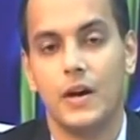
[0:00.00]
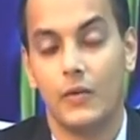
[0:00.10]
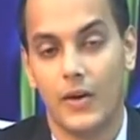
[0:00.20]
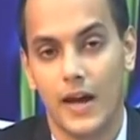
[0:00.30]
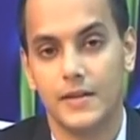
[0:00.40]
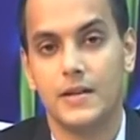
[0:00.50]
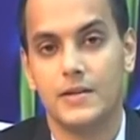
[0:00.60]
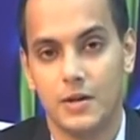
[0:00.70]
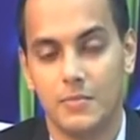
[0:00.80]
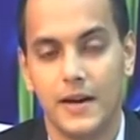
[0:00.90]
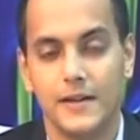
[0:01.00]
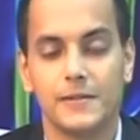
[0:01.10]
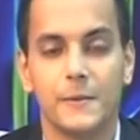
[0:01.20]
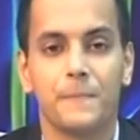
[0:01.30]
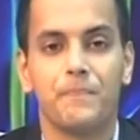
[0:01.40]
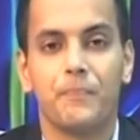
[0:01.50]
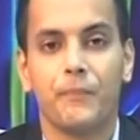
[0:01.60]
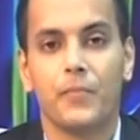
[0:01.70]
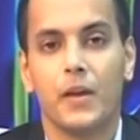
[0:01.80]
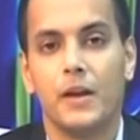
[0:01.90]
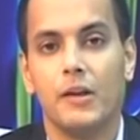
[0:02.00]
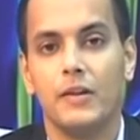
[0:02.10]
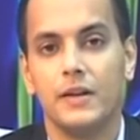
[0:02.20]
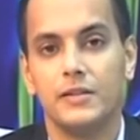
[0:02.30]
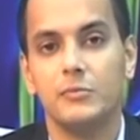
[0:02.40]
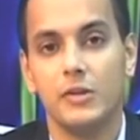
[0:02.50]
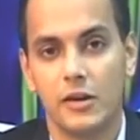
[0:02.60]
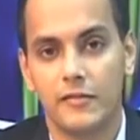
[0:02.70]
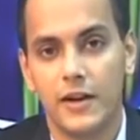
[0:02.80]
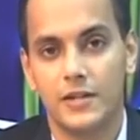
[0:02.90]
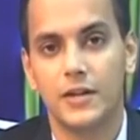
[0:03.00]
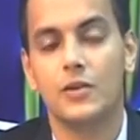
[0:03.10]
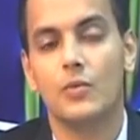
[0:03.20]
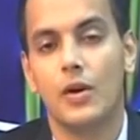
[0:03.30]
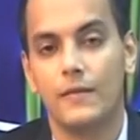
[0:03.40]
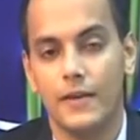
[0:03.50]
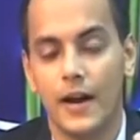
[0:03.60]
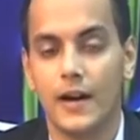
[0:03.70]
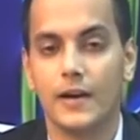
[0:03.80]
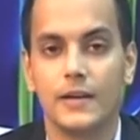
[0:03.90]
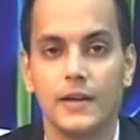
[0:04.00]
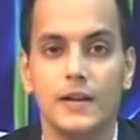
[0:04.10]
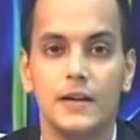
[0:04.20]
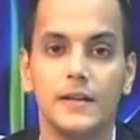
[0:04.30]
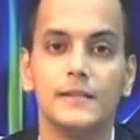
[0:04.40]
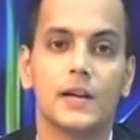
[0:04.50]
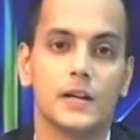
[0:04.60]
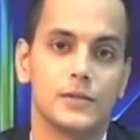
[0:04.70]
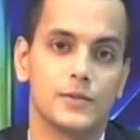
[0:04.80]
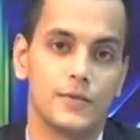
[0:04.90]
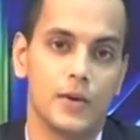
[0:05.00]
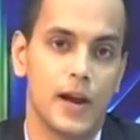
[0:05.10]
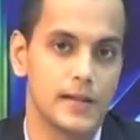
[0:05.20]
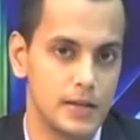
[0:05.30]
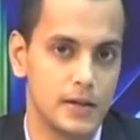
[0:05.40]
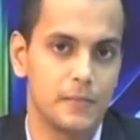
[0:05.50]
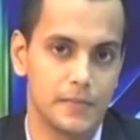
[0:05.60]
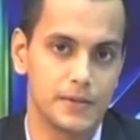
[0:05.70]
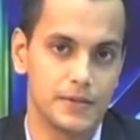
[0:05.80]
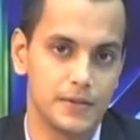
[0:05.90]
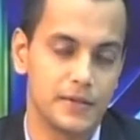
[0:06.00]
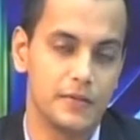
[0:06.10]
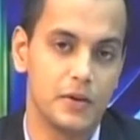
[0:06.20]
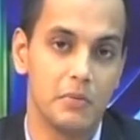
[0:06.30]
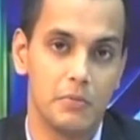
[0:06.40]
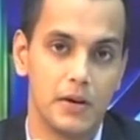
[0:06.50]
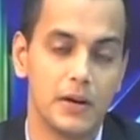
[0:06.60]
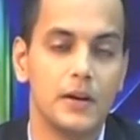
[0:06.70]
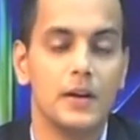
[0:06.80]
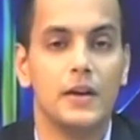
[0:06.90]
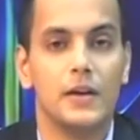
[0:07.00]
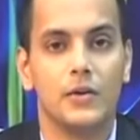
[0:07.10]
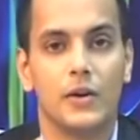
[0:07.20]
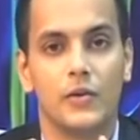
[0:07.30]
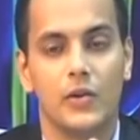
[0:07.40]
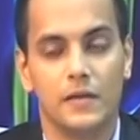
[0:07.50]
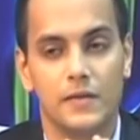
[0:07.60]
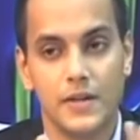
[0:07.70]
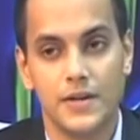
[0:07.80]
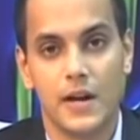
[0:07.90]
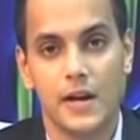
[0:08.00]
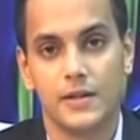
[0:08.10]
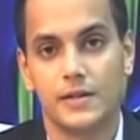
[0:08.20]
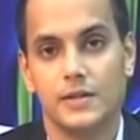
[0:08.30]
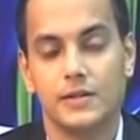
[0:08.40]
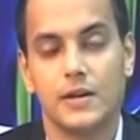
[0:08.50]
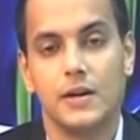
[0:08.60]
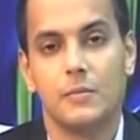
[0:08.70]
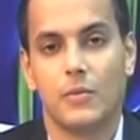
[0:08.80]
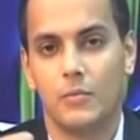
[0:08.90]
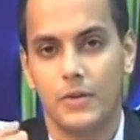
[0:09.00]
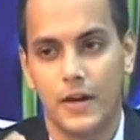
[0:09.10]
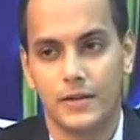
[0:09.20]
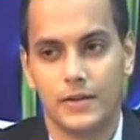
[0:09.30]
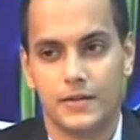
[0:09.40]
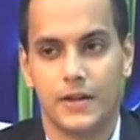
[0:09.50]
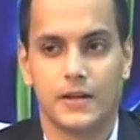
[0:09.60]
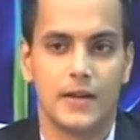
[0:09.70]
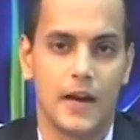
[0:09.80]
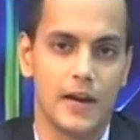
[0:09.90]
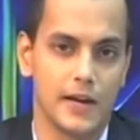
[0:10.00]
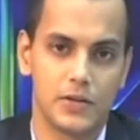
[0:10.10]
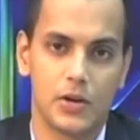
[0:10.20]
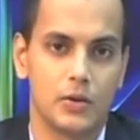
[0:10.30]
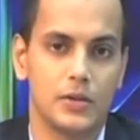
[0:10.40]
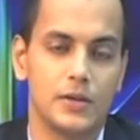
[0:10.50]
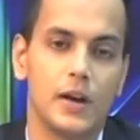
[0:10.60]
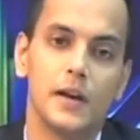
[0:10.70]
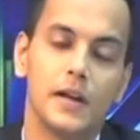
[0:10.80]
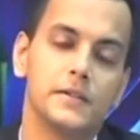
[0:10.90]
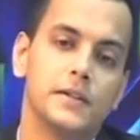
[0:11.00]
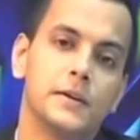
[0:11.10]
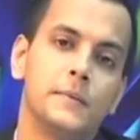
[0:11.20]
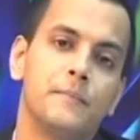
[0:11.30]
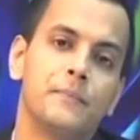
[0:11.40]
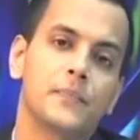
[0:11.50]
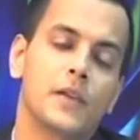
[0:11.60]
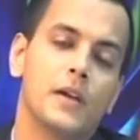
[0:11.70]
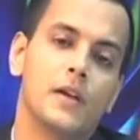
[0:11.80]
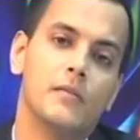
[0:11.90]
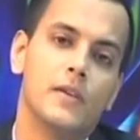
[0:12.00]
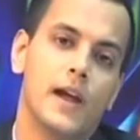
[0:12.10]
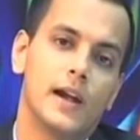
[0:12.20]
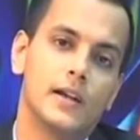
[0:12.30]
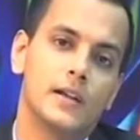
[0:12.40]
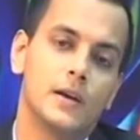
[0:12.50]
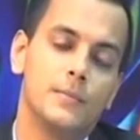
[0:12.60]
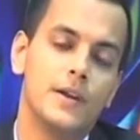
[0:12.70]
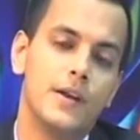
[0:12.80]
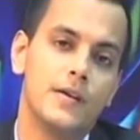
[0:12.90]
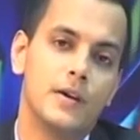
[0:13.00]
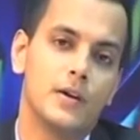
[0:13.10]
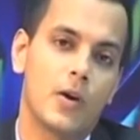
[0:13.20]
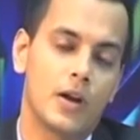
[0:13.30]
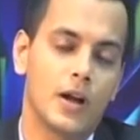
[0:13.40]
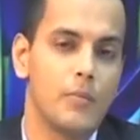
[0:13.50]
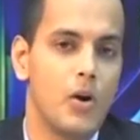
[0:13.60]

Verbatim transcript: uh, highlight some simple different pressure cascade and the turbine nomenclature remains the same in this camber or stack remains the same for only uh, spend lesser time and uh, take up cascade analysis which in compressors